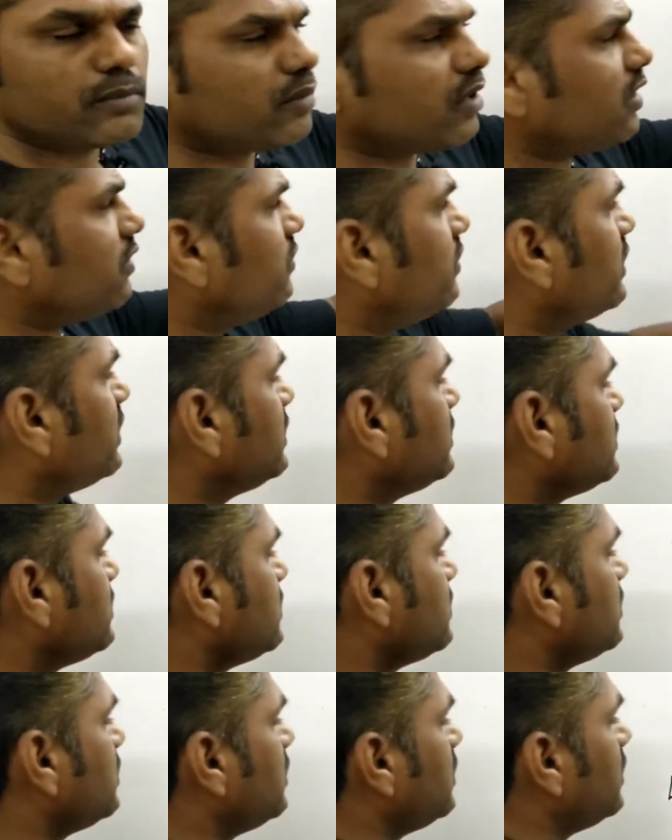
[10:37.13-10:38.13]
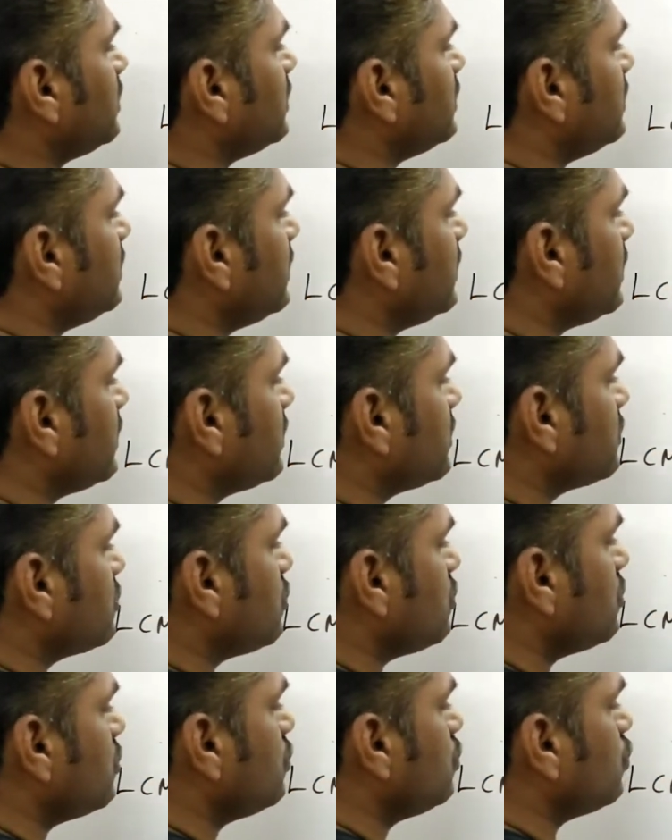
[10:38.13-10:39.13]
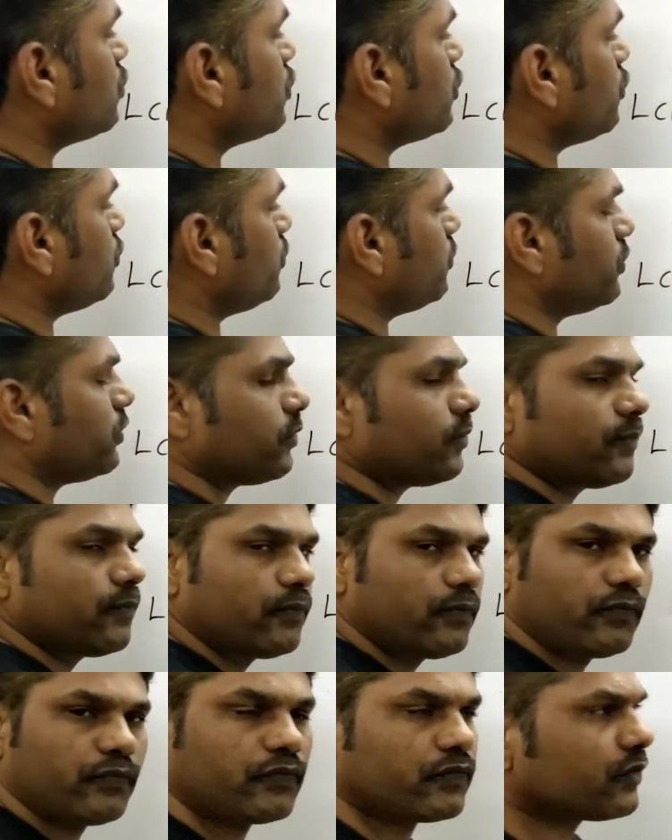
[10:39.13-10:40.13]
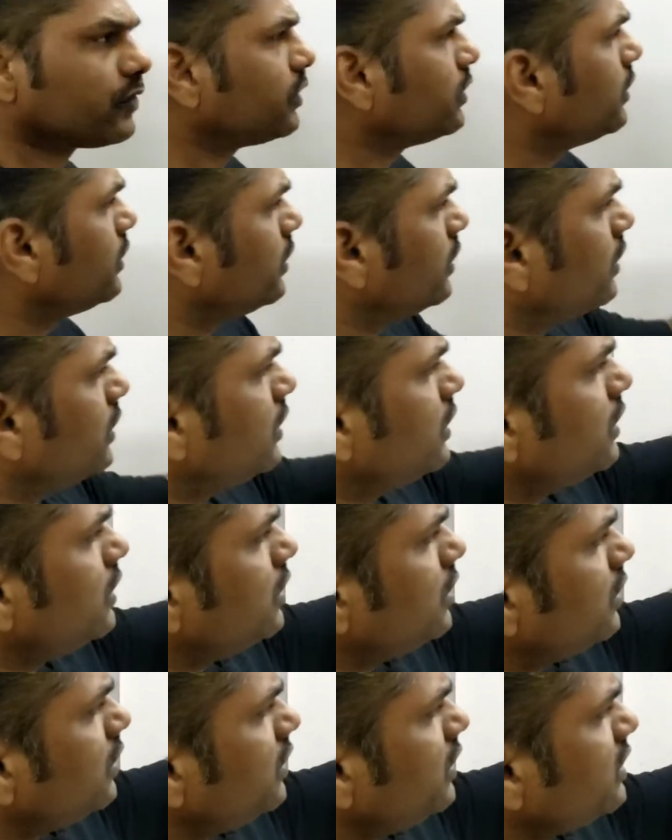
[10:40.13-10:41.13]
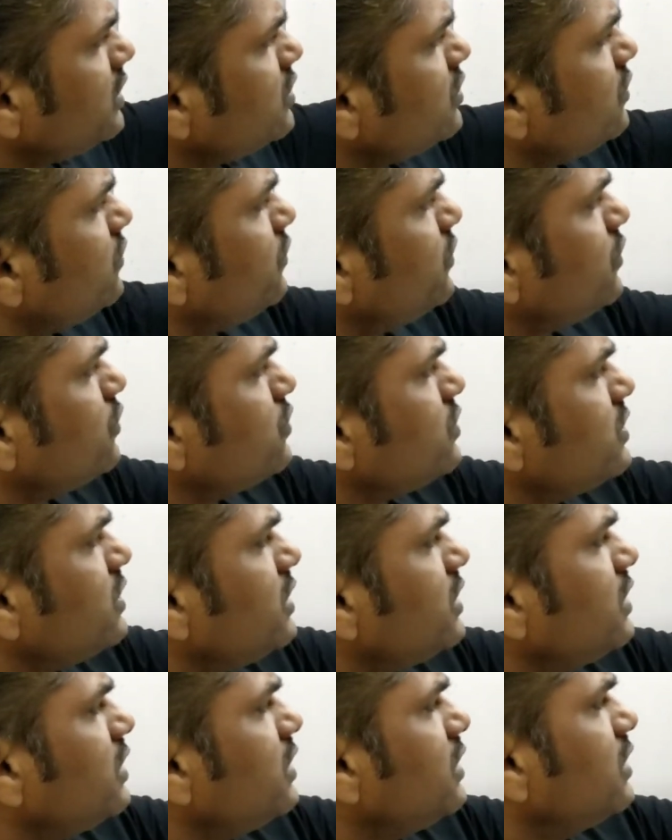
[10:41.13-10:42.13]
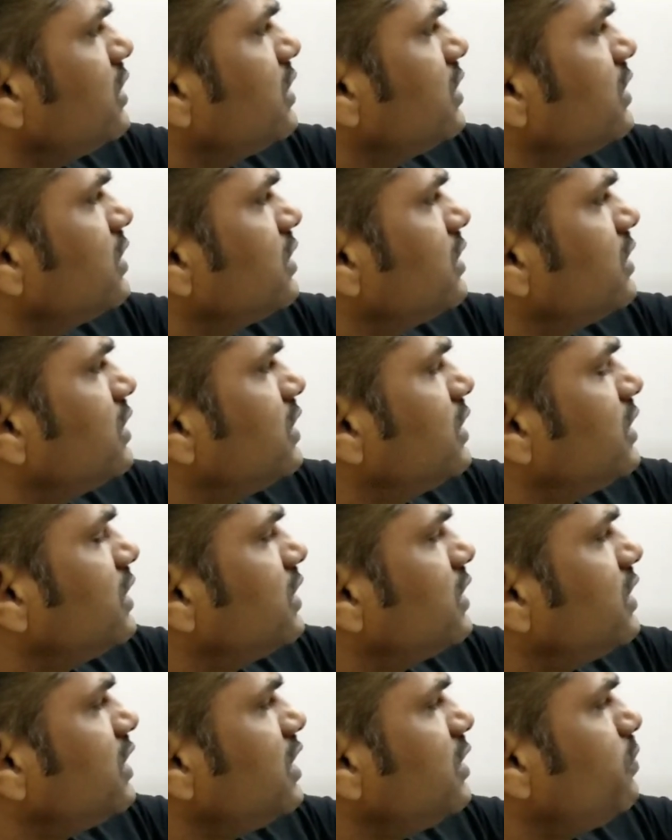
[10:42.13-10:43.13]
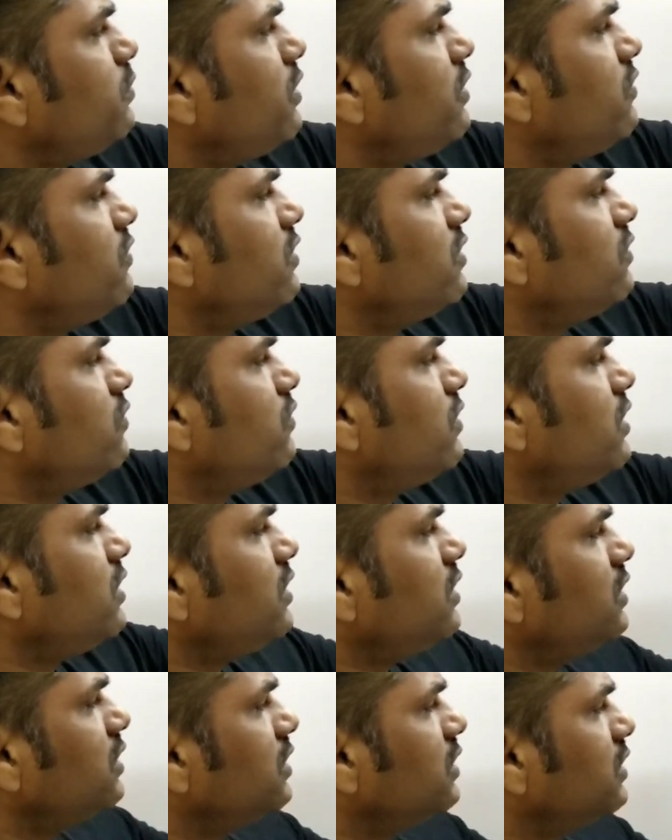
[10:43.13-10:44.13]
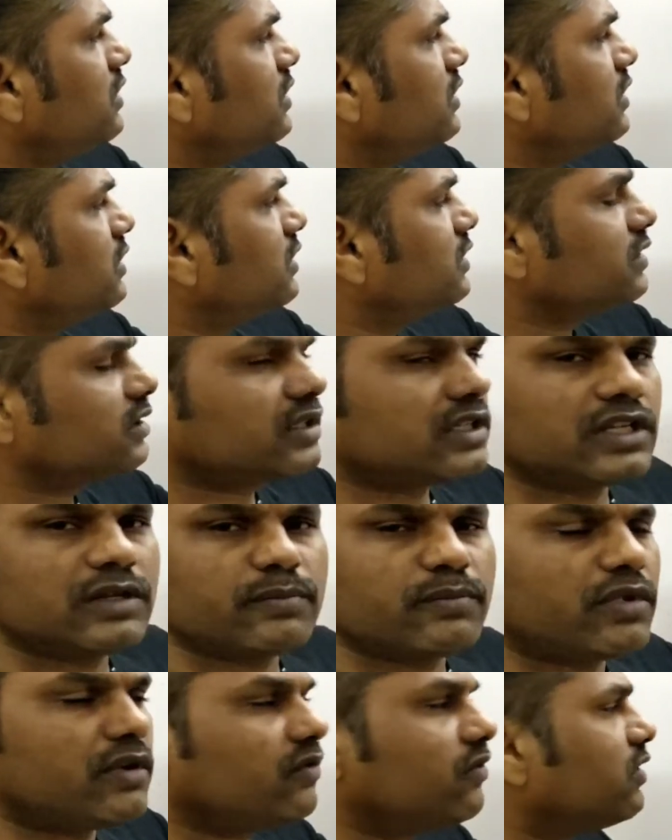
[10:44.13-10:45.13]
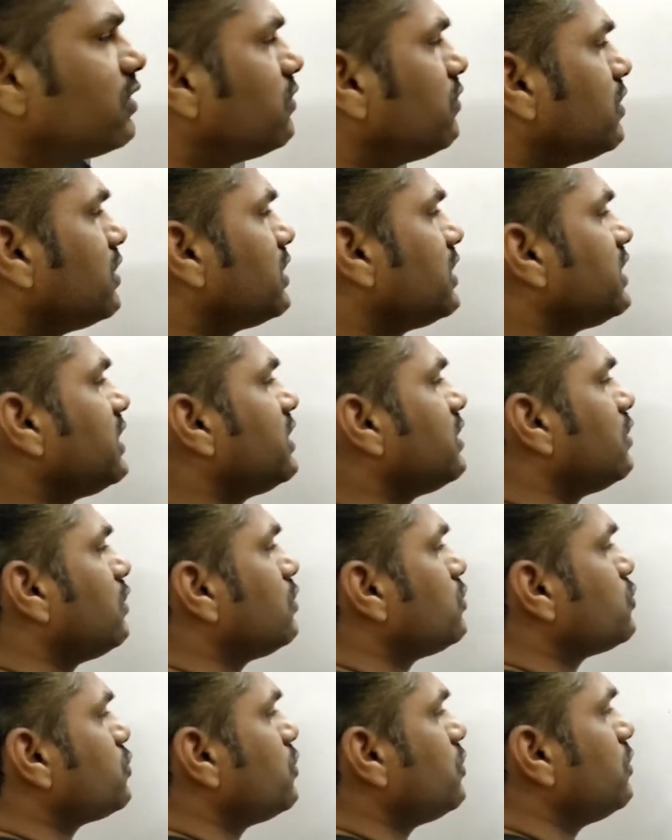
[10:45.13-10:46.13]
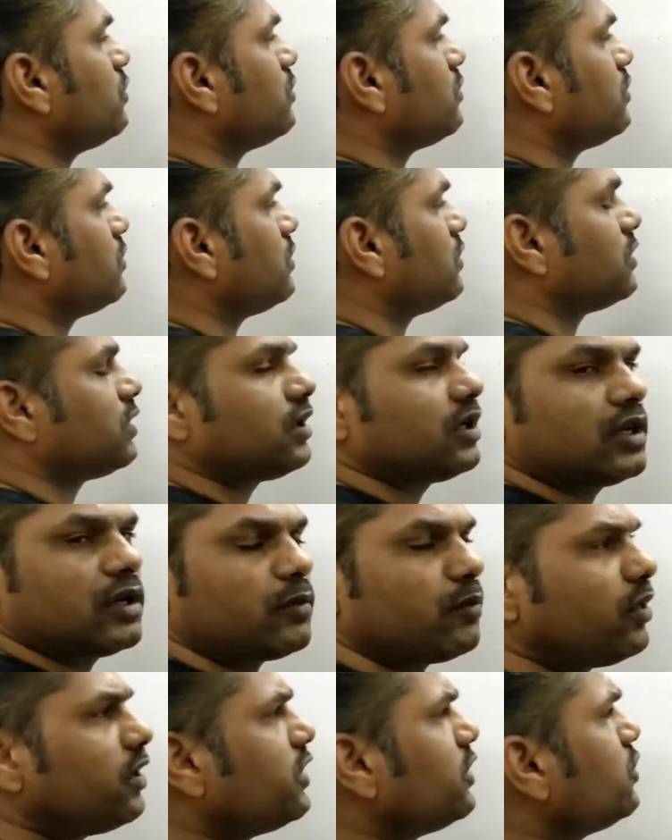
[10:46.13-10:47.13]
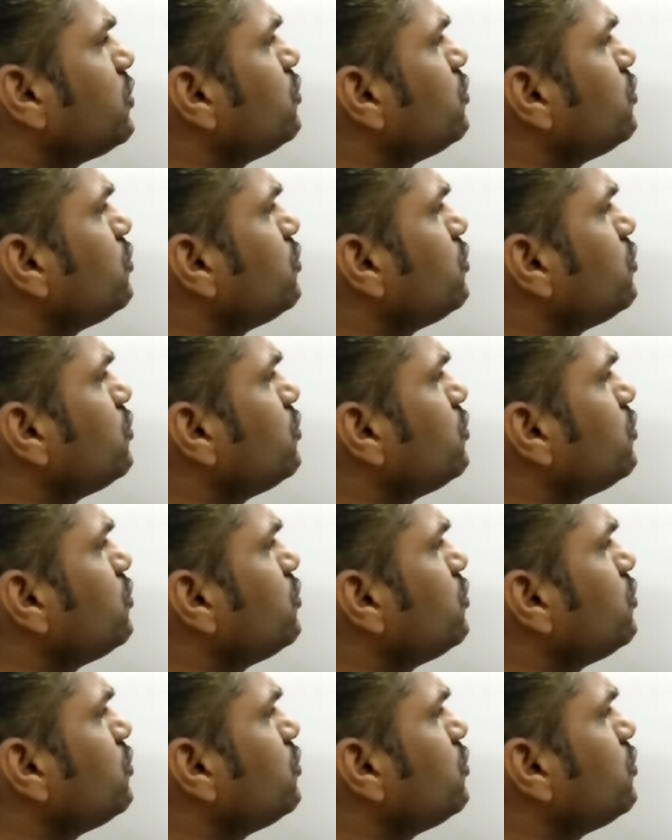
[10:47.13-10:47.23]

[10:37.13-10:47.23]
power is 3, so 2 cube. Next, if you see 3 power 1, 3 power 1 here also, but